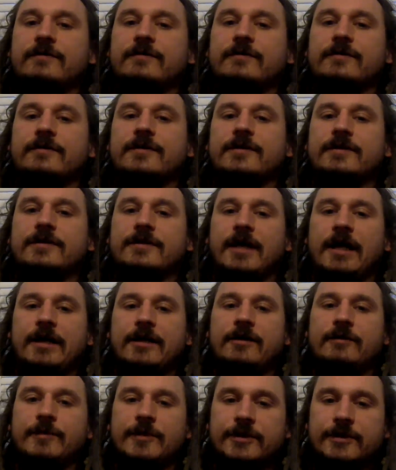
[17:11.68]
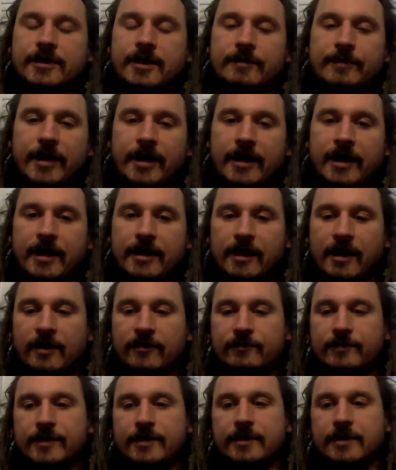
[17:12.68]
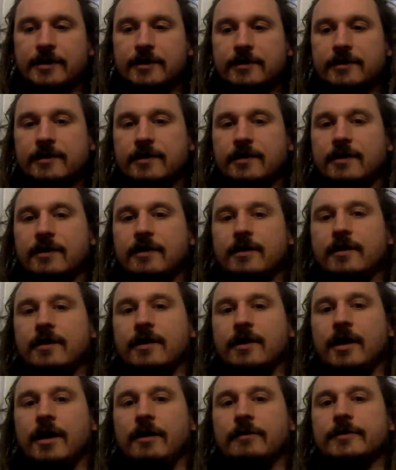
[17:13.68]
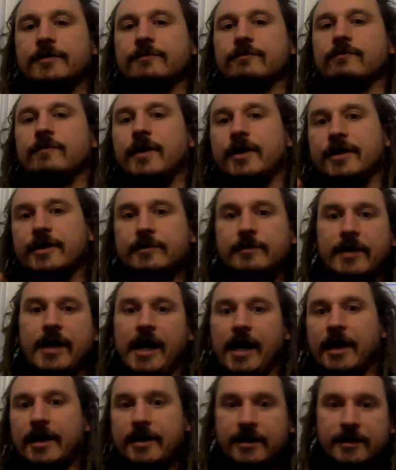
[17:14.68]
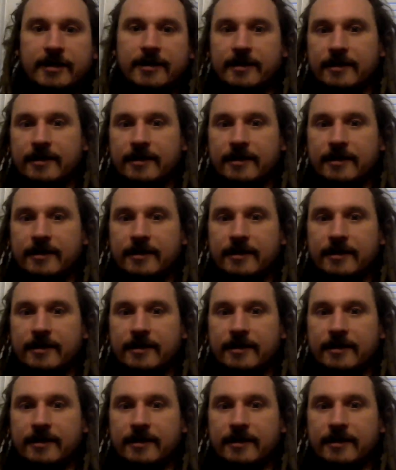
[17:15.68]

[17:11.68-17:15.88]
he said he almost cut my head off because I was running back